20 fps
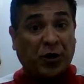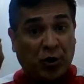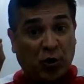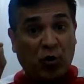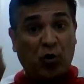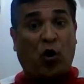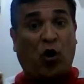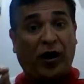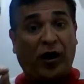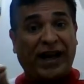you
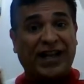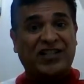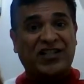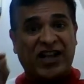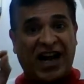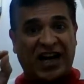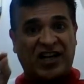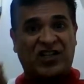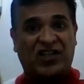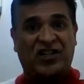call as an
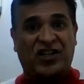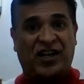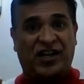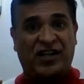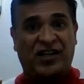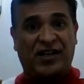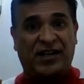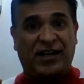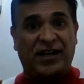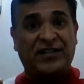
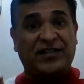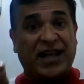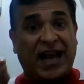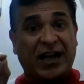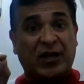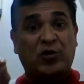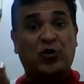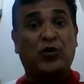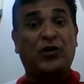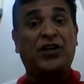accident is
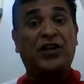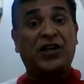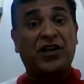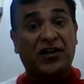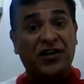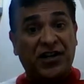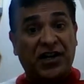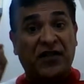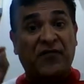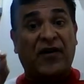actually a
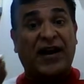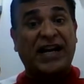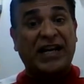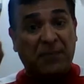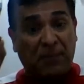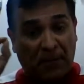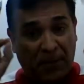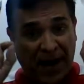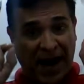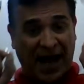
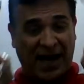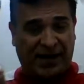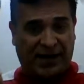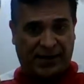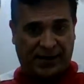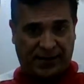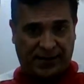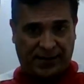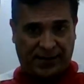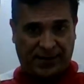divine
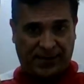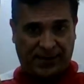plan.